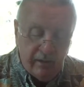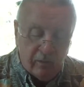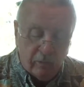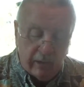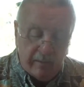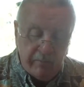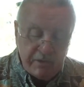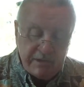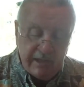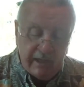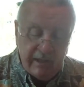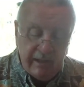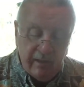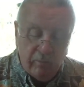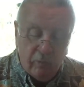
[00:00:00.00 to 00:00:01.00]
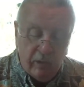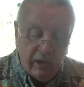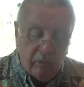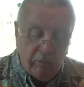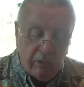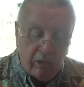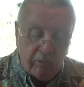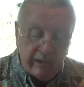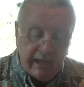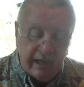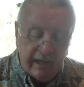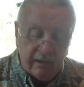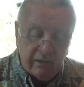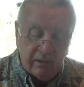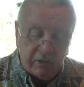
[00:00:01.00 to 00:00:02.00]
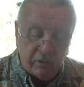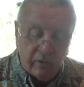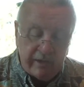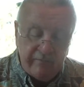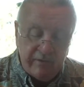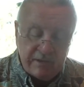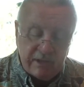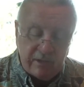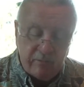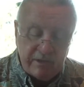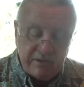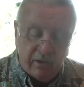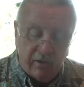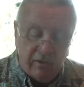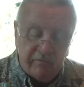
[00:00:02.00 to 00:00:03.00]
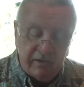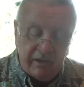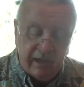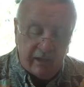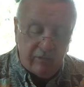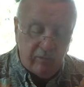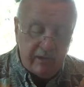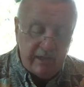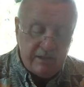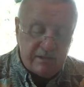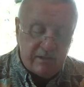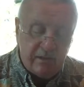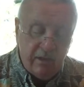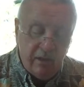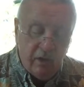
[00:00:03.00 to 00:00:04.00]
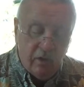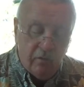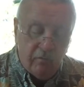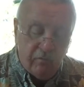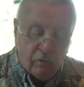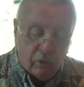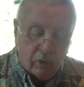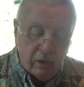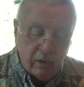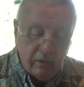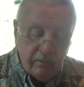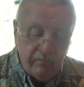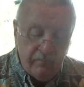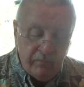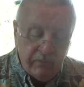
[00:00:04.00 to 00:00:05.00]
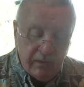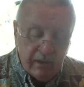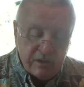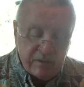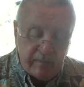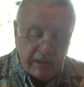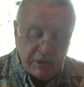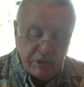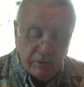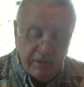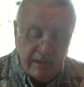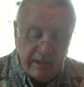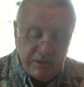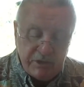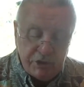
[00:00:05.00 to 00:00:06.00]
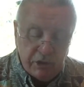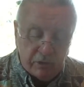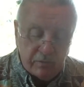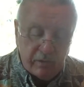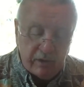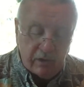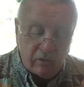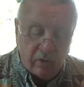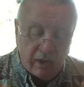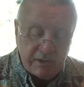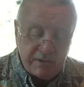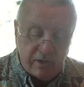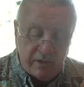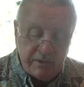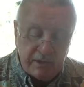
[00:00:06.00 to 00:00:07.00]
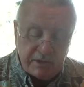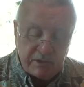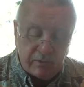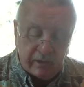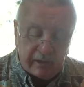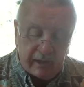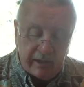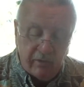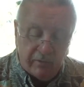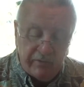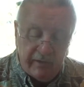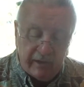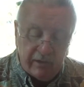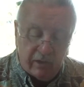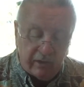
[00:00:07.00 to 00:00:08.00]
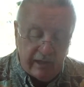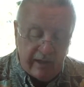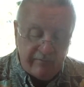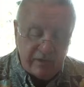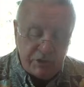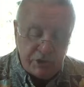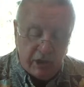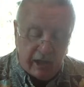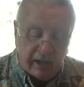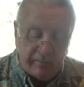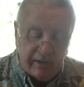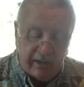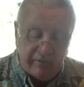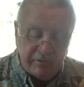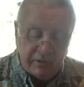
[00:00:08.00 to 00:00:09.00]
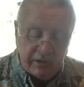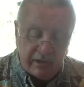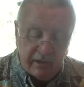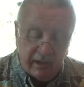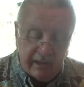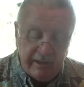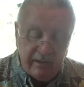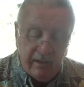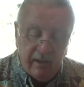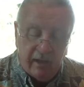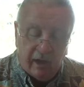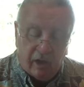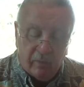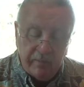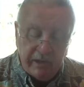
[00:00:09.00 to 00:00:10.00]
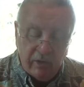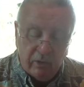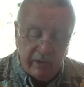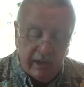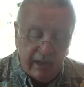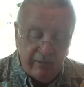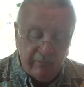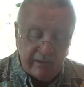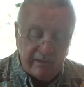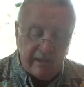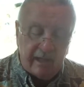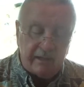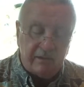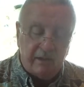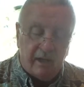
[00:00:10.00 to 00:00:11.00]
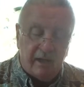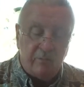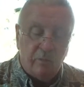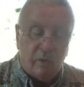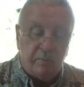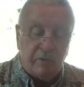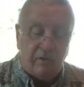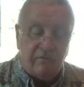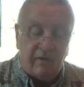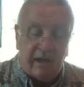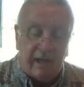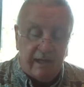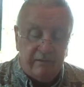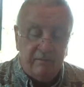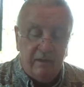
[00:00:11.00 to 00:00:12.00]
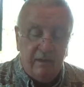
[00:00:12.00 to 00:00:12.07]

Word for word: represent him well while we handle a grievance and resolve inequities. For special needs children across our district. I don't think I'll have a job after tonight. I'll be okay with that. God will provide.